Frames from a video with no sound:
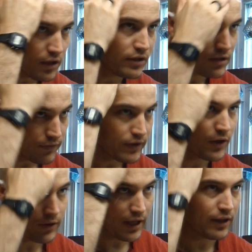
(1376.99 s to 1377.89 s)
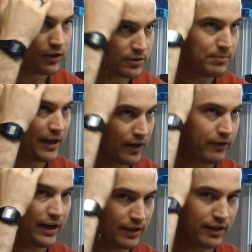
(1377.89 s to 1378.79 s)
even though that looks bare
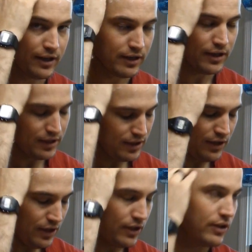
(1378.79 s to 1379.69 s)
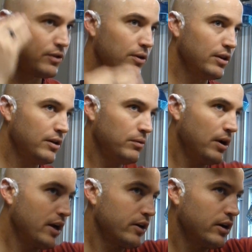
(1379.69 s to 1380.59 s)
right there, you throw a little
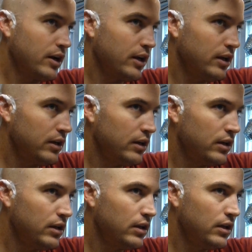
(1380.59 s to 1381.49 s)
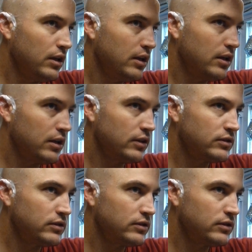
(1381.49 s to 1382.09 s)
water on it and the